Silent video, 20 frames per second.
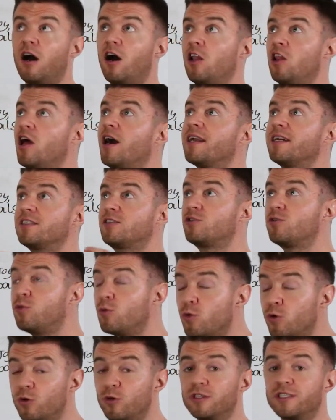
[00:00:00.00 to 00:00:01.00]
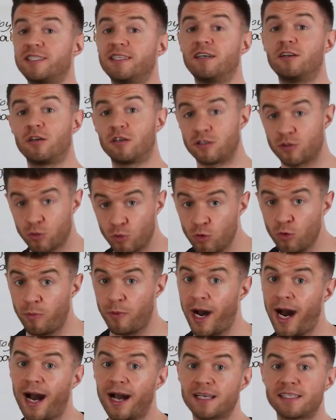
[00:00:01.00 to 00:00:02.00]
a lot of tools in our
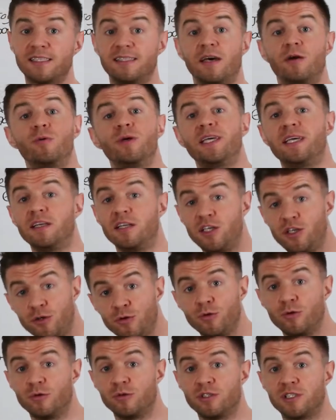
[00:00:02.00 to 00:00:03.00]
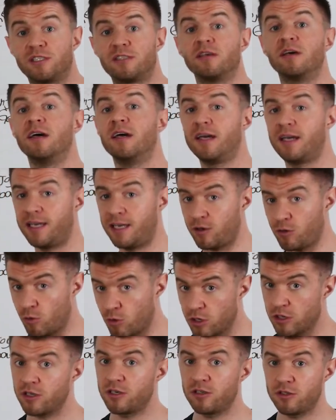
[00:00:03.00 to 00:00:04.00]
toolbox that we can use in
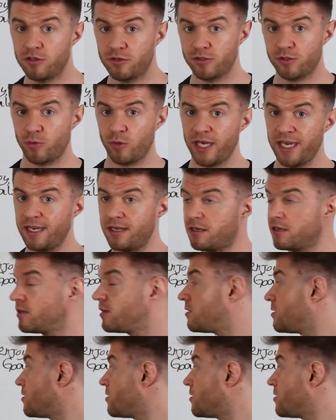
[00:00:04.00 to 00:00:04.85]
order to lose weight,